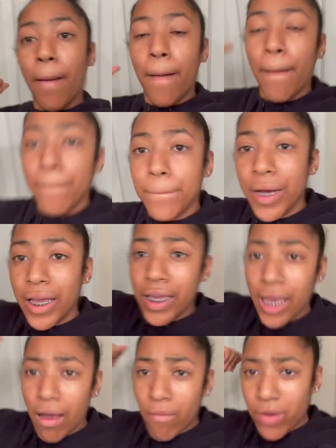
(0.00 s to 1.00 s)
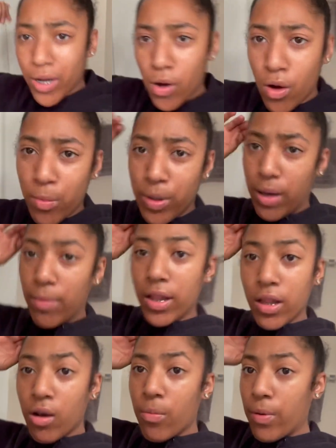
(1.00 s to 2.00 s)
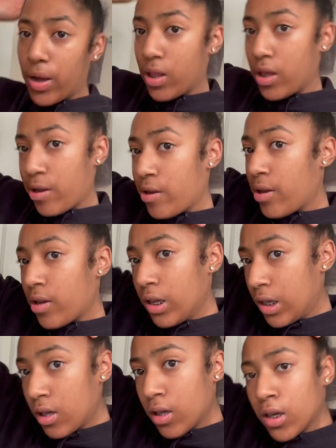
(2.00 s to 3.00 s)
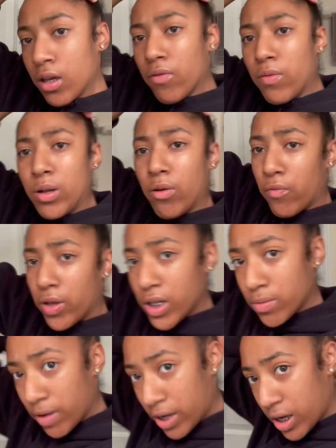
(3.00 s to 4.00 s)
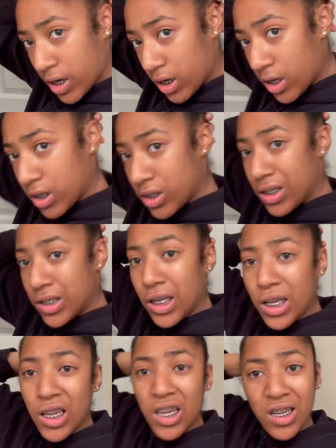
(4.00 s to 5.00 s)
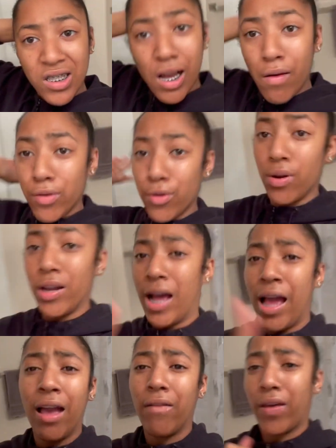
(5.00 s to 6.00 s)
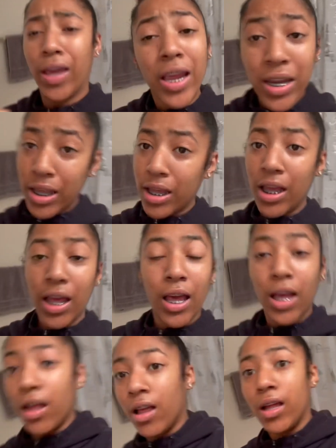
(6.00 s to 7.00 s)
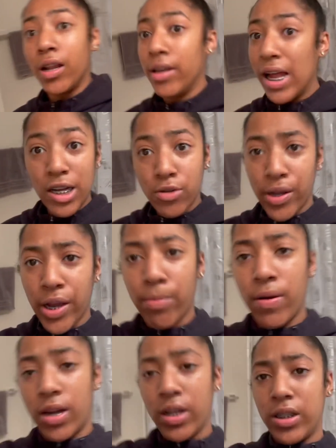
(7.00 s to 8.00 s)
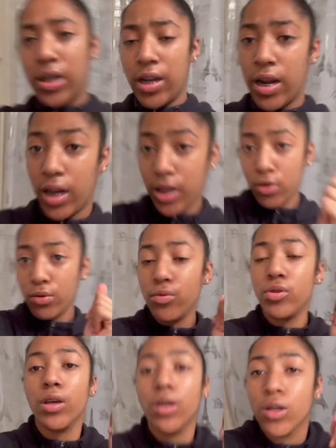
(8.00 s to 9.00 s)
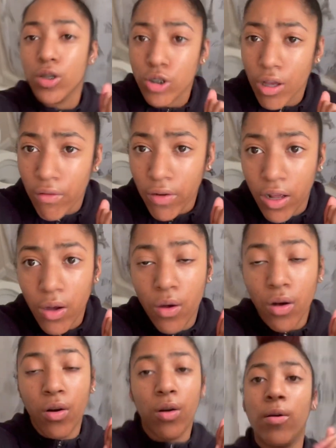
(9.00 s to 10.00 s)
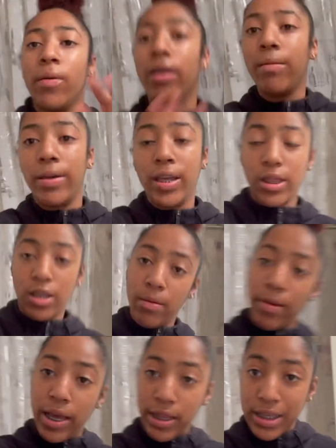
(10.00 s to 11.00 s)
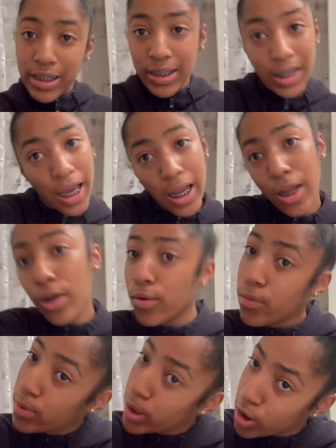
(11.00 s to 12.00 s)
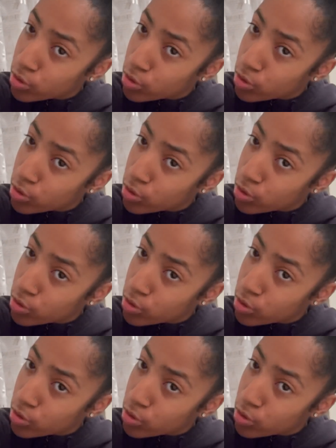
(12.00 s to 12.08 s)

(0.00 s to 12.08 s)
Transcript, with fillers: But yeah, I'm gonna go home and get my little brother to fix my hair because it's stained and y'all do not have any natural hair products here that I use. So I'm gonna go home and meet them at the skating rink.